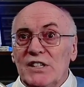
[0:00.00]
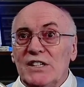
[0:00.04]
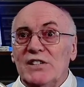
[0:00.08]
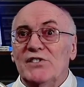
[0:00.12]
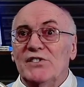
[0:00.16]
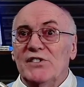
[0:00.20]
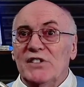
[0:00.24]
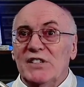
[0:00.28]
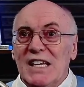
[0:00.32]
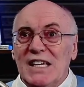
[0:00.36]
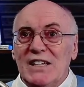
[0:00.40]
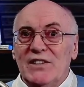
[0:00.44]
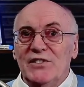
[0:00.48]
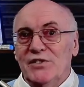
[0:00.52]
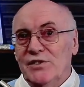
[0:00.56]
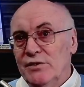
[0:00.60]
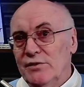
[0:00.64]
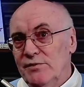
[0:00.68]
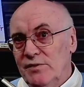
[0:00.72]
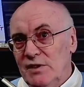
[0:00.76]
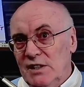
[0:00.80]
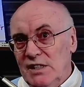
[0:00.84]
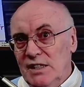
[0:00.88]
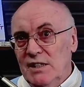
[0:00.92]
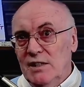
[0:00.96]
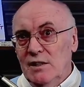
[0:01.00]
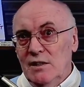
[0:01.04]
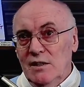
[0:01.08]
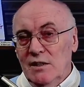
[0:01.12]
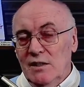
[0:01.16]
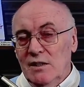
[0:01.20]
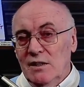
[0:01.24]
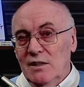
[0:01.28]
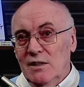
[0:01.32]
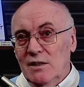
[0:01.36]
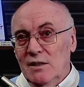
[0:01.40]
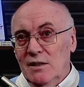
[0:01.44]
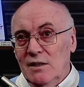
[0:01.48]
extensively.
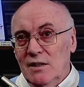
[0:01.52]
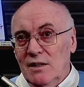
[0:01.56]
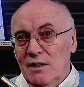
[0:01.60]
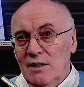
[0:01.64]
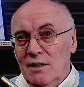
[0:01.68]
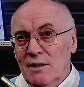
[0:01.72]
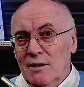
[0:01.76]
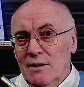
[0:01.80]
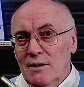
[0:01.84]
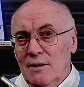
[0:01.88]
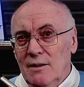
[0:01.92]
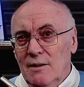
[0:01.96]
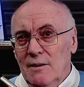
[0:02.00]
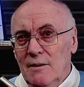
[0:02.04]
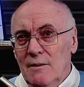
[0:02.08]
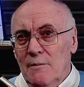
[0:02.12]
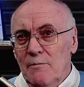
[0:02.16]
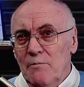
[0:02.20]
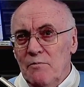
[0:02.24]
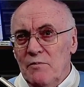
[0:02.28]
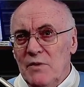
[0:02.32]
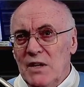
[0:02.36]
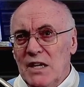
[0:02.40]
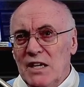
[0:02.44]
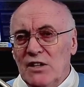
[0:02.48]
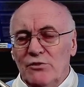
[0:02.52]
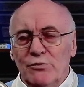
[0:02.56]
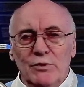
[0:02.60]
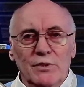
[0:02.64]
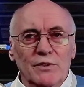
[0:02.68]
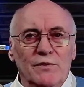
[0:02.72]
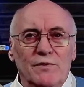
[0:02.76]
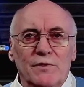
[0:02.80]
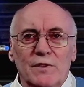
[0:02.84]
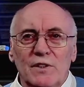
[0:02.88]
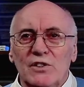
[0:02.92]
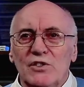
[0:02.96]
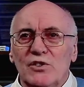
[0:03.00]
It's
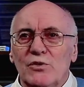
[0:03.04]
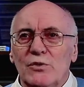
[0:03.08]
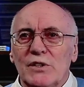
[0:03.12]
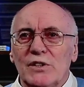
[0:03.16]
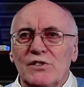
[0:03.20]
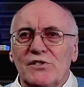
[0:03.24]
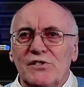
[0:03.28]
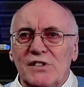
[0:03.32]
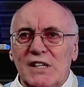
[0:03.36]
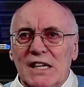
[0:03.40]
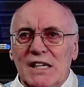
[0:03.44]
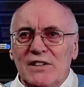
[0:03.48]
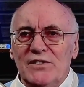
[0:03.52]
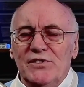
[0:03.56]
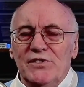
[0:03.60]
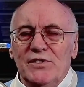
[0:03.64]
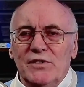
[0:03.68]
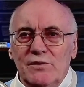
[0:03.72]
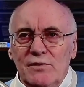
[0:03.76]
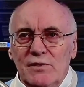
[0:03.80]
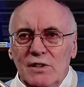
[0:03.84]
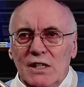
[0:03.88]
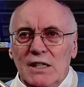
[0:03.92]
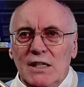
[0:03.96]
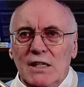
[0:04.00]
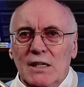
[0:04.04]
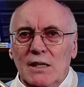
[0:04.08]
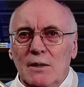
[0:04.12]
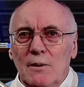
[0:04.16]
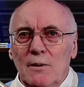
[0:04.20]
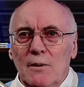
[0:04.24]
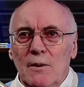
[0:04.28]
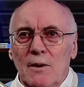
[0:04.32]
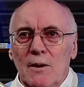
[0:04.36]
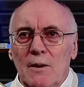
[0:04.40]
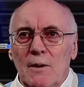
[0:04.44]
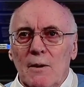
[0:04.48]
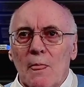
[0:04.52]
referred to extensively.
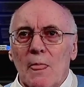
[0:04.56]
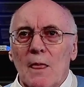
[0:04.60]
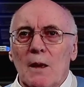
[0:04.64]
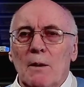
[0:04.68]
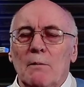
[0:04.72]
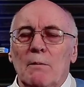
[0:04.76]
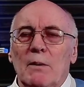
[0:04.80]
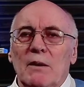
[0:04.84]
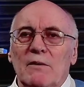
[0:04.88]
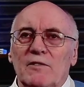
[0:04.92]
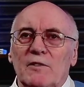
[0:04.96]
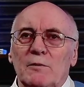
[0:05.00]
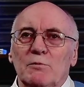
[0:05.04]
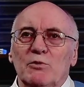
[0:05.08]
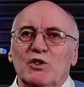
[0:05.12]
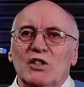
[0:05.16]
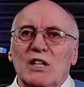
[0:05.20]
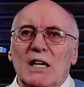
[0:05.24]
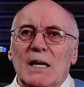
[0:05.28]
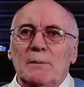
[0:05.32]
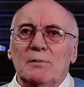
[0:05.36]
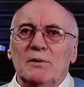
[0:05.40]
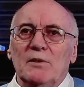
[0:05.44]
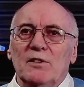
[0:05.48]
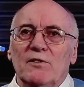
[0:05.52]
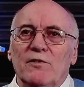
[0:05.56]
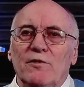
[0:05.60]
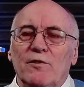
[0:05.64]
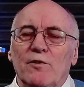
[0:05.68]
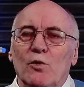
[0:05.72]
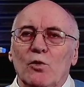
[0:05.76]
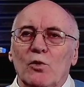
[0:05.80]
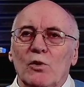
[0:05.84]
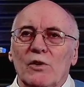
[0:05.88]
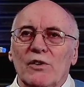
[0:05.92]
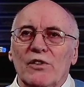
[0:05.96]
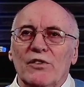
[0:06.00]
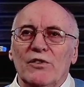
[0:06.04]
But from chapter
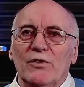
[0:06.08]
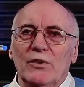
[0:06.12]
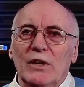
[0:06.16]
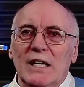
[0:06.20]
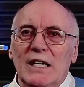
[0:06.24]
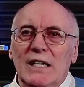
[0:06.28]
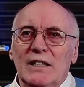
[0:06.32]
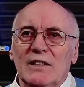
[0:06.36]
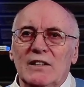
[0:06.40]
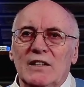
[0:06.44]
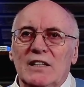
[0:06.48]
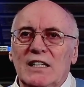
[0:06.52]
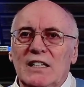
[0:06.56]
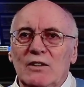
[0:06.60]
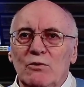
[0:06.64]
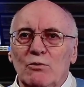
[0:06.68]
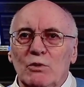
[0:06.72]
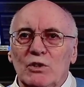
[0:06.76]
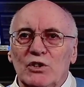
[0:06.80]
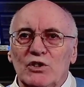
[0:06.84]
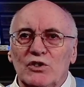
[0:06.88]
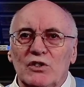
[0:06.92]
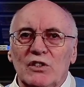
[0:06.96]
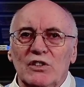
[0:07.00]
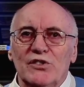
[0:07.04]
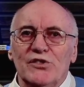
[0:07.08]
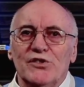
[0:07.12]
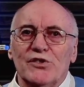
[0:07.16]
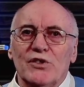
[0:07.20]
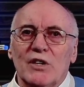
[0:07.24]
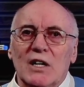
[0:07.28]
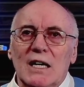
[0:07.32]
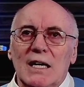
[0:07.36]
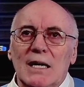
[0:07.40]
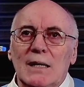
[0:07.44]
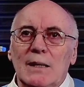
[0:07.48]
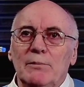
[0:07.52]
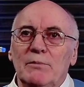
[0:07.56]
4 through 18, which
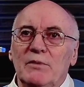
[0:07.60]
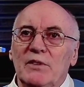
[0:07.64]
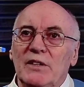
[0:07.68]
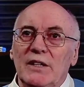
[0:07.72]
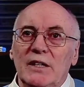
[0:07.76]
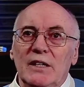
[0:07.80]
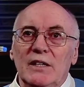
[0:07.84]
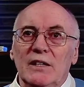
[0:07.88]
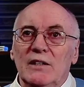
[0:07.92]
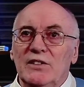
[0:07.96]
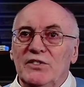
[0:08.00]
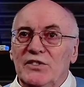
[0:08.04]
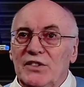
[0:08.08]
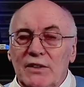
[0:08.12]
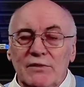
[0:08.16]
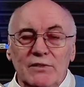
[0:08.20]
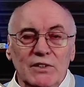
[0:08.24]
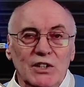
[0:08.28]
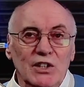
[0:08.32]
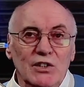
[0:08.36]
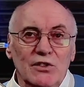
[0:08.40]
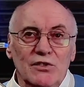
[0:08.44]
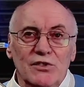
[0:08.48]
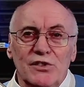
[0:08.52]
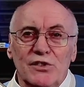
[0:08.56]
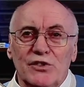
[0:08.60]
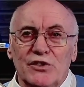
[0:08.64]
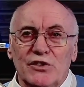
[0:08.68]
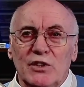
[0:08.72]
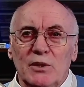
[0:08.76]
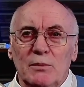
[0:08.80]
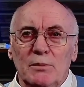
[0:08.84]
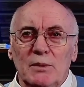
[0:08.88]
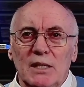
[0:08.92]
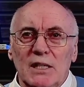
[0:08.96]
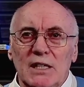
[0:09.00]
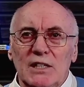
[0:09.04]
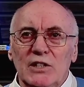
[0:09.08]
describe the 7 years of
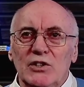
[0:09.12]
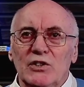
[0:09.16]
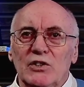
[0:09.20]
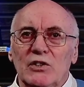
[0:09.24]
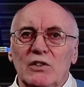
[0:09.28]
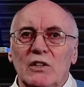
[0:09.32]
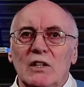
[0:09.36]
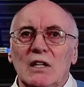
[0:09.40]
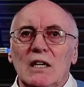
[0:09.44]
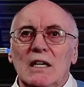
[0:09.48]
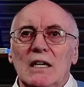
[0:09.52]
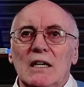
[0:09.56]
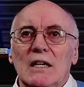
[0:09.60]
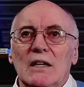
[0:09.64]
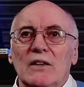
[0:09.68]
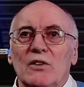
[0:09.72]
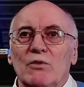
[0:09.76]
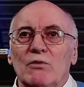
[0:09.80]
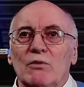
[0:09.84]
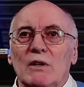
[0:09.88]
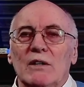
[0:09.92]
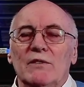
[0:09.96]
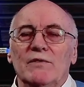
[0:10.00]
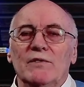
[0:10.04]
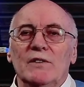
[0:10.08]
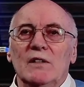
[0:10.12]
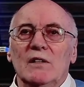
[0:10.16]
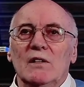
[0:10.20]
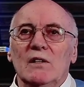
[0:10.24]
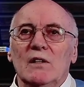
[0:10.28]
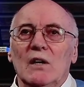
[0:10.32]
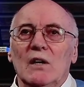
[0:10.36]
tribulation, there's